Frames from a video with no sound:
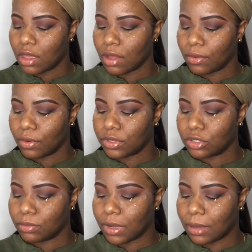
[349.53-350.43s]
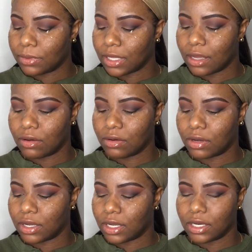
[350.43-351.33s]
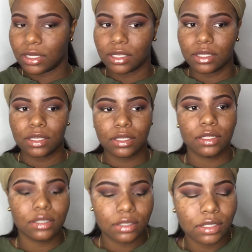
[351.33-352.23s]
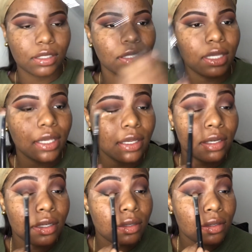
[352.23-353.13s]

And we're going to pop that on the lid.